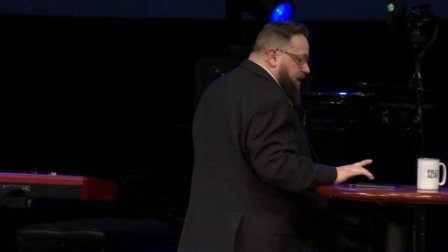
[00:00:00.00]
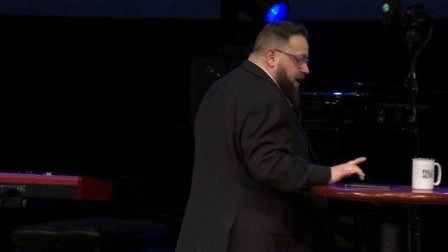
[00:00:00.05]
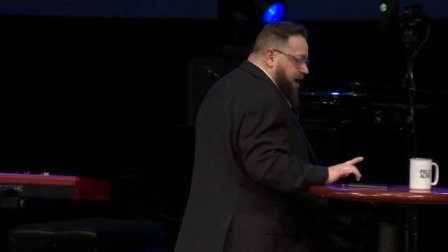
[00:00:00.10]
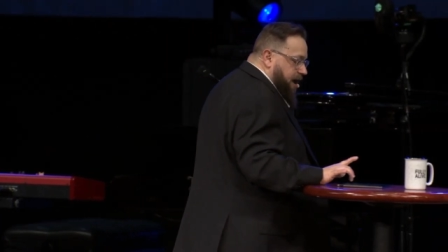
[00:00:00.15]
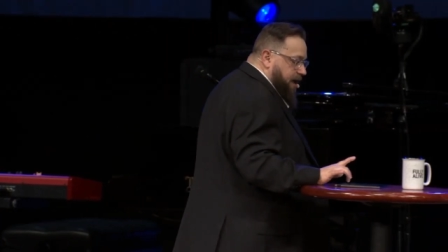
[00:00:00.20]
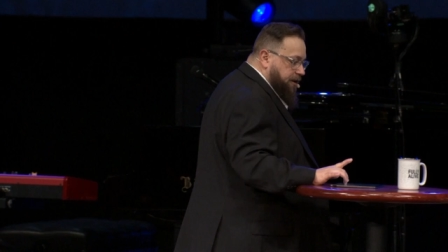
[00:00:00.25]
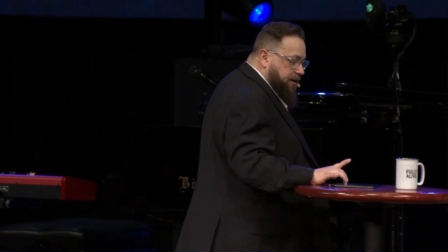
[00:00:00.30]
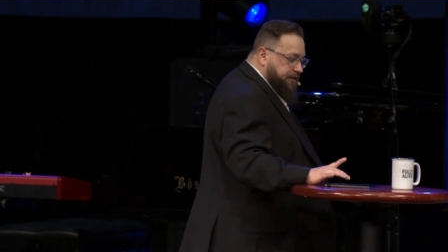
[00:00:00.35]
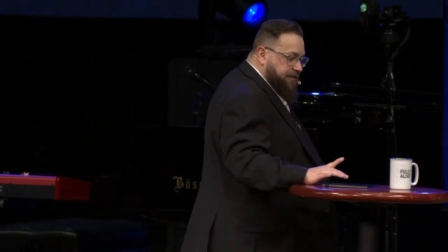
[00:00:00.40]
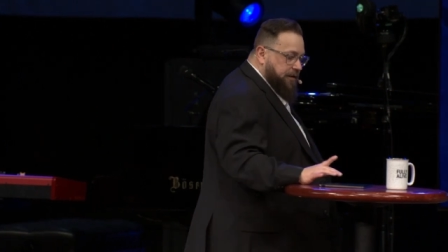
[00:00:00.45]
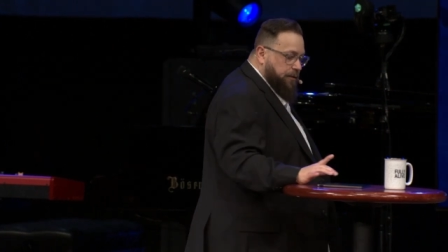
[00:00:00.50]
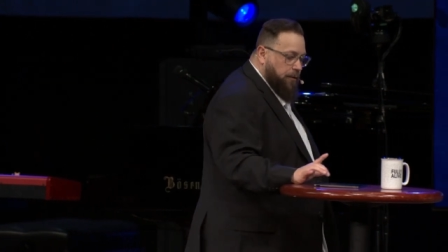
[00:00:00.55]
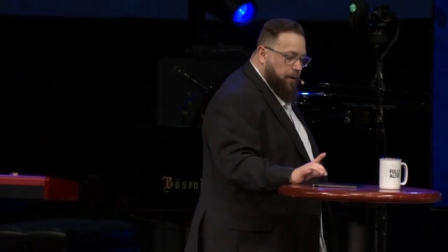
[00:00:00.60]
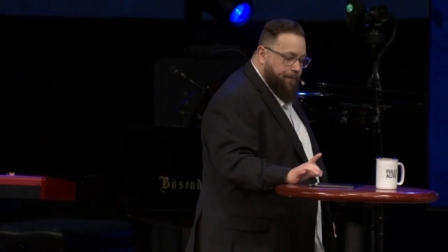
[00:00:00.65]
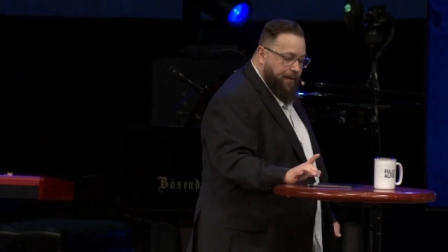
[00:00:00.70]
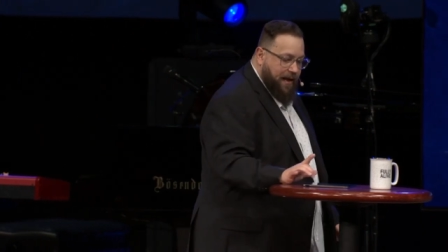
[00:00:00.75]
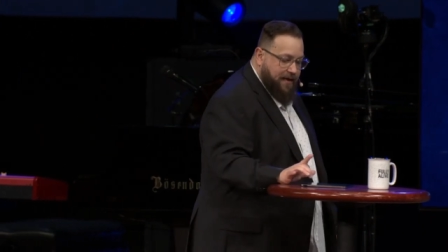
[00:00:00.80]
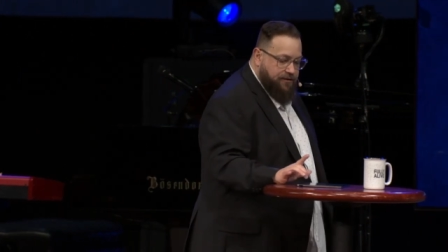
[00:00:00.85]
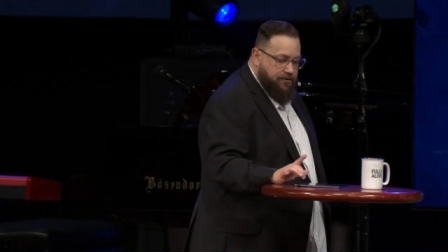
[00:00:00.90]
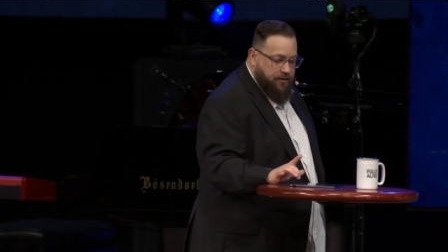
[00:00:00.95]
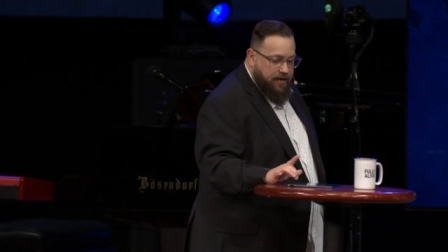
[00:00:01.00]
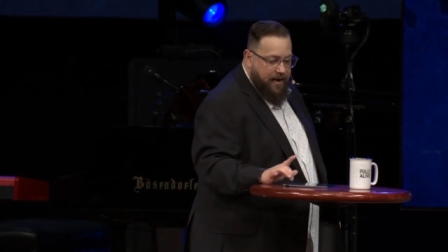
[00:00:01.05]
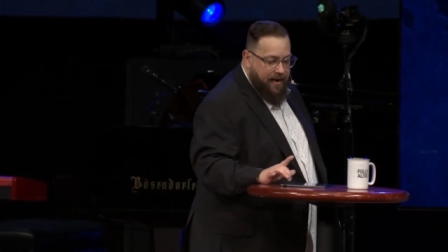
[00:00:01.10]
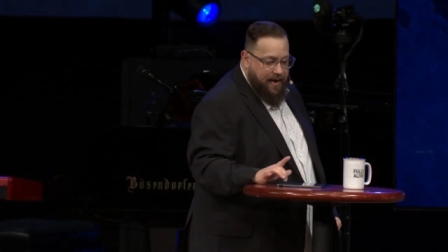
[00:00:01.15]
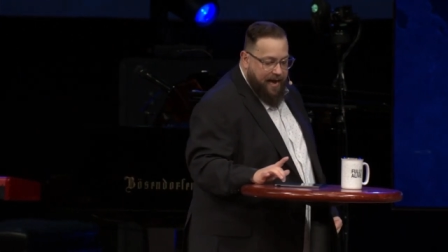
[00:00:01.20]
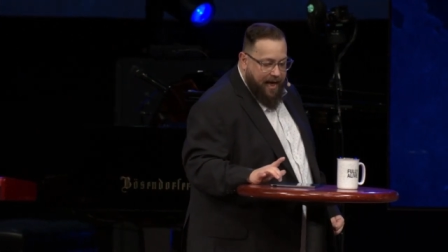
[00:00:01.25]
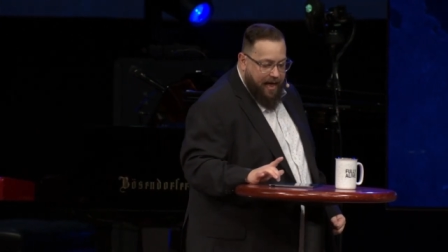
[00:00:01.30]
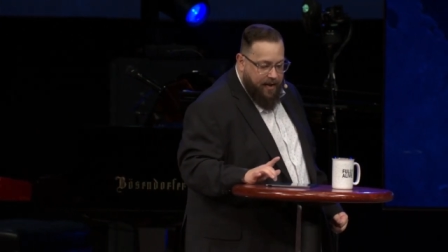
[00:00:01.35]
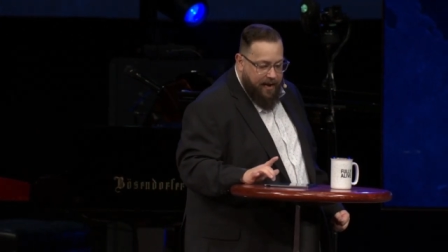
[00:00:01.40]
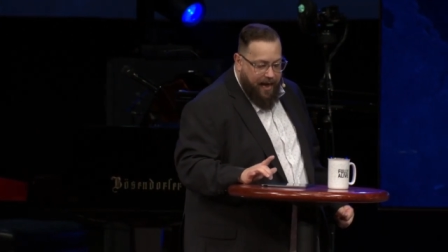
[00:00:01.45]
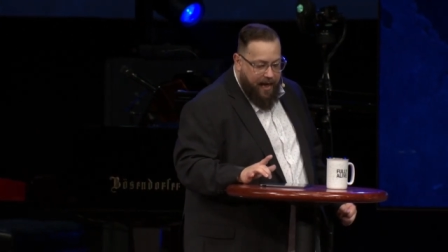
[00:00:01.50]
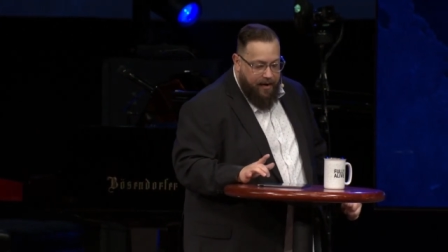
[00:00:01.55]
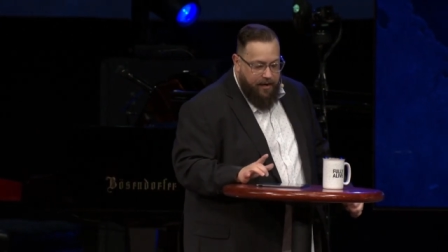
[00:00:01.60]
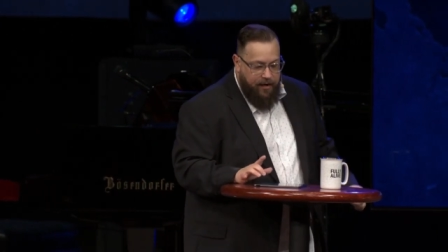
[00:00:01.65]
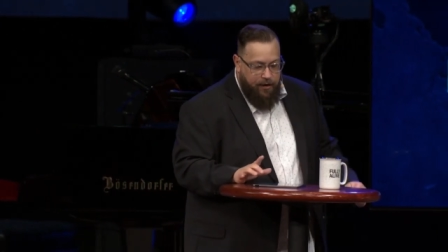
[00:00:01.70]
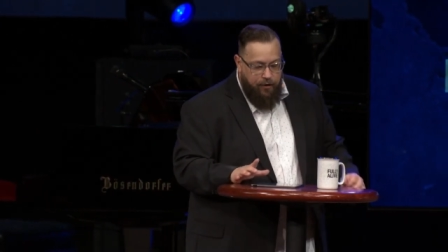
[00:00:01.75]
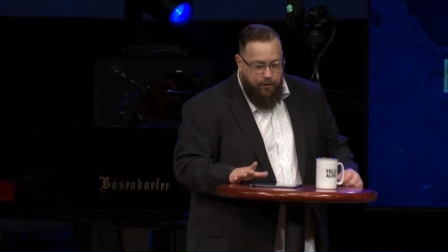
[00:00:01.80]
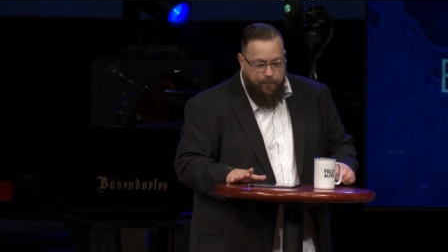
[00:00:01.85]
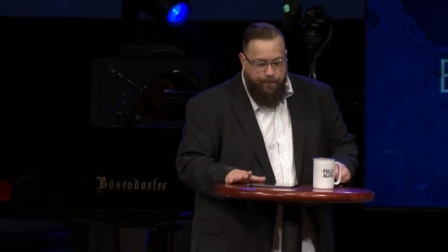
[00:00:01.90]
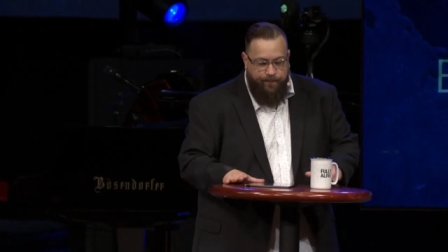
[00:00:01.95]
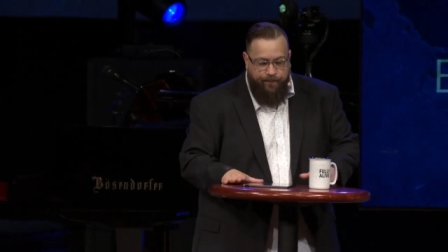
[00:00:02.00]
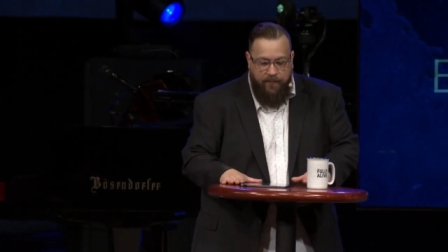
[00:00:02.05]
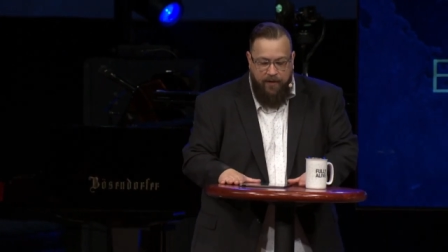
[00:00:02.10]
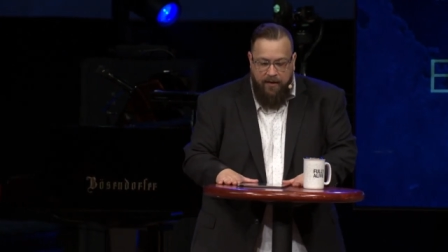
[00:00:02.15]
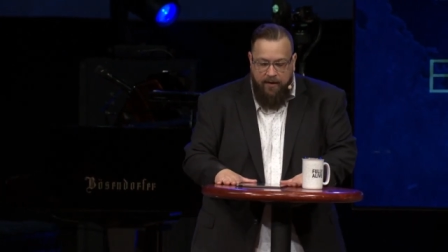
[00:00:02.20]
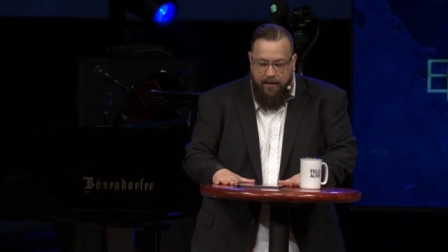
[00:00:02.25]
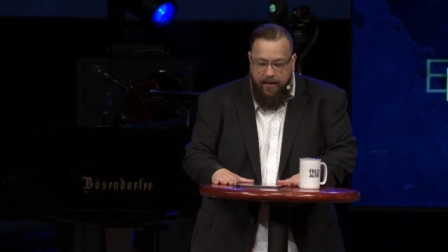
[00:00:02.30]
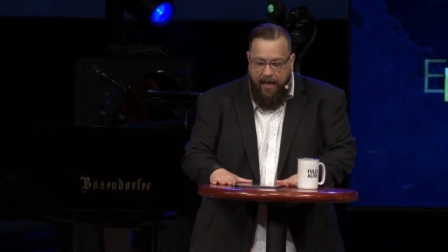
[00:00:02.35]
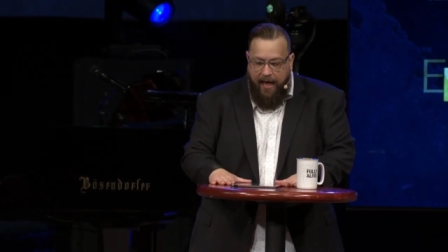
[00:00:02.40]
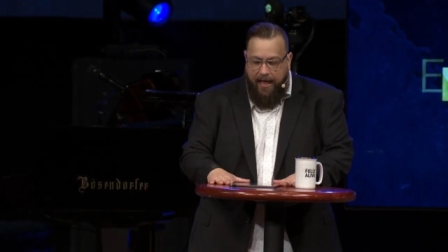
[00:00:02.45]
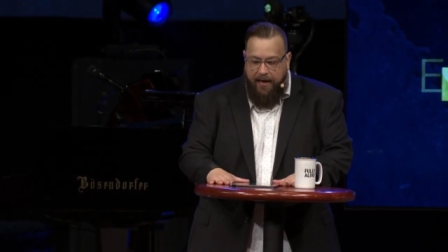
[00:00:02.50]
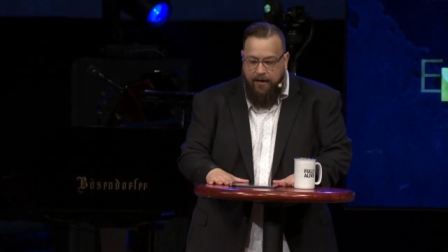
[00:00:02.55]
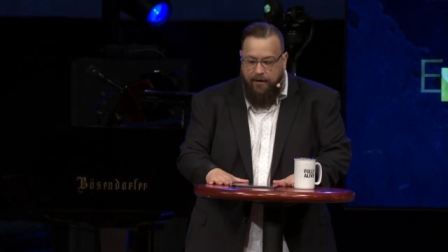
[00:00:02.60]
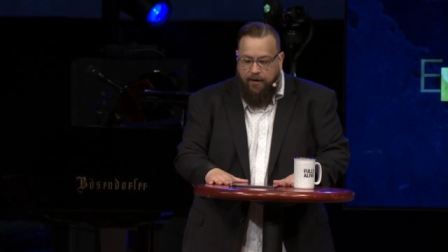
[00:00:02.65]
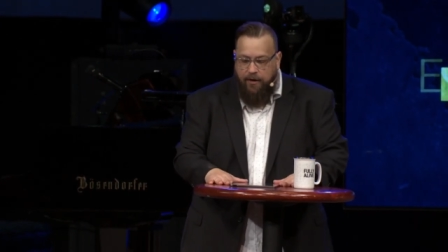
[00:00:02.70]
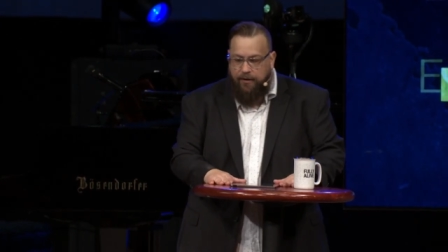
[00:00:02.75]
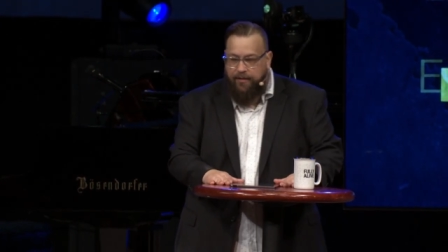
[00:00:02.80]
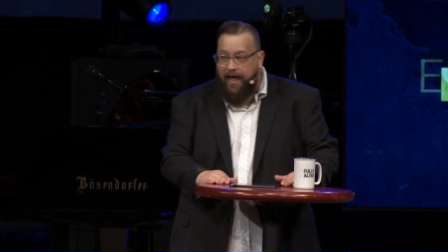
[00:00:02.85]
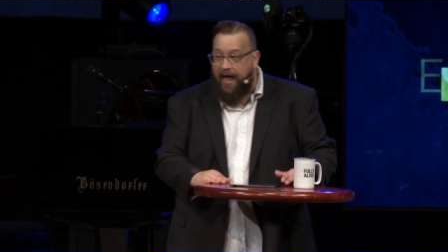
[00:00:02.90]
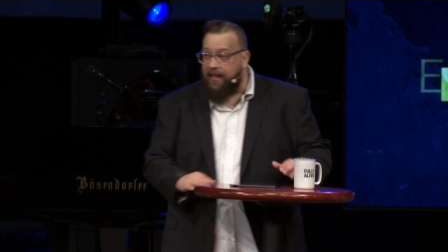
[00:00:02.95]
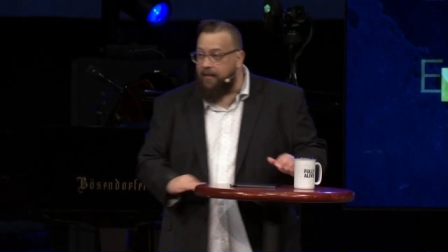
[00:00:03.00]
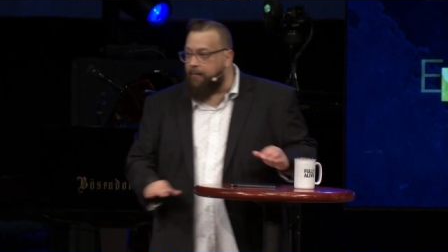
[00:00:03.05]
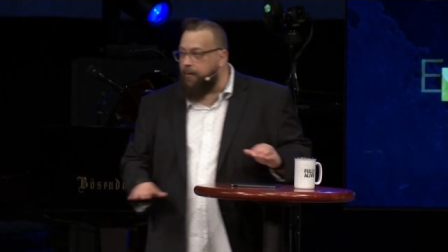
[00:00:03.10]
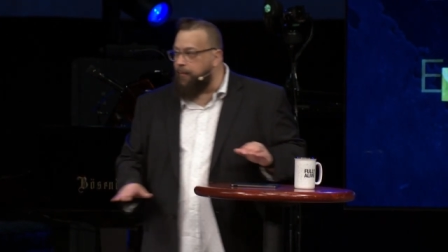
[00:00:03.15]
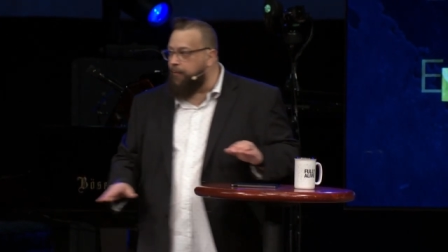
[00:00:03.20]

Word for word: And you can say, well, Pastor Dan, how, how, do, you, how do you know that? Let me